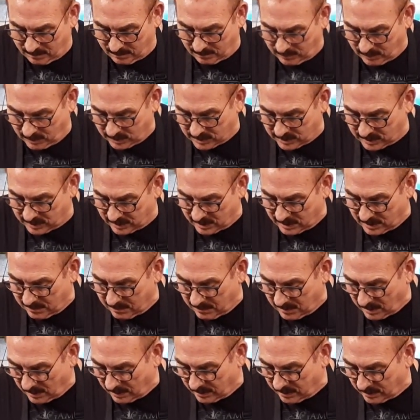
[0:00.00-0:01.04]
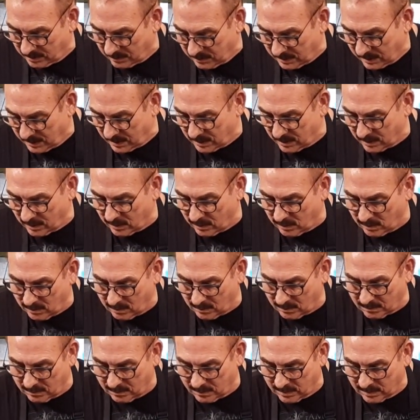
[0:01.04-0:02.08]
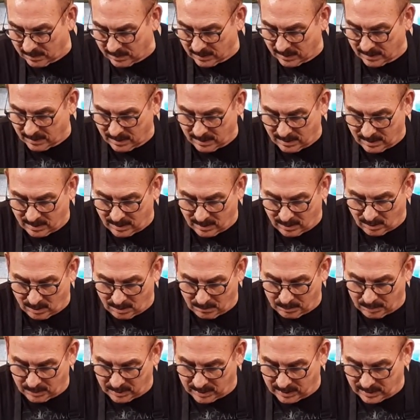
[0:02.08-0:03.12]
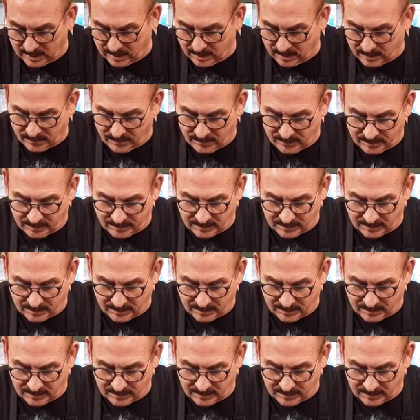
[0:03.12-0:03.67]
Push it down the middle here and get it all put in here.